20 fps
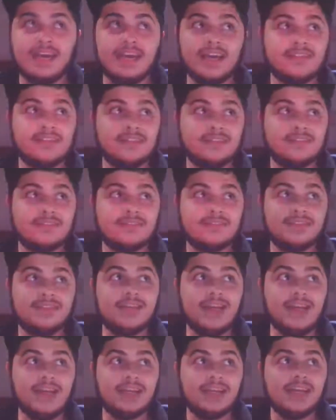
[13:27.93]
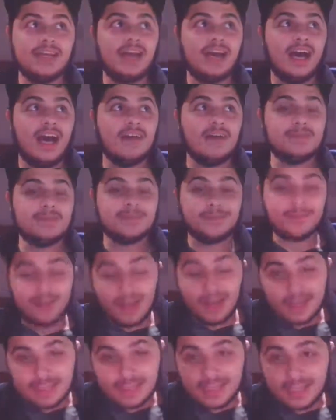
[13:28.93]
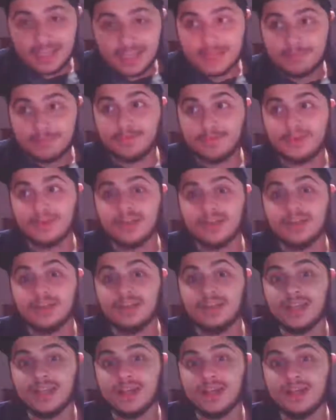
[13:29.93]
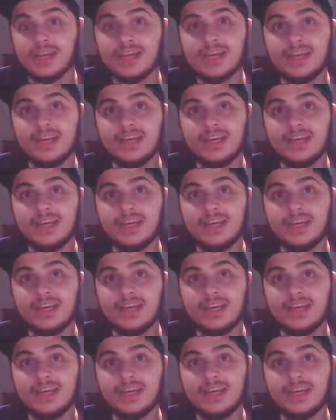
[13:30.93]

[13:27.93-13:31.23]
and yet I'm surprised that he put it in there.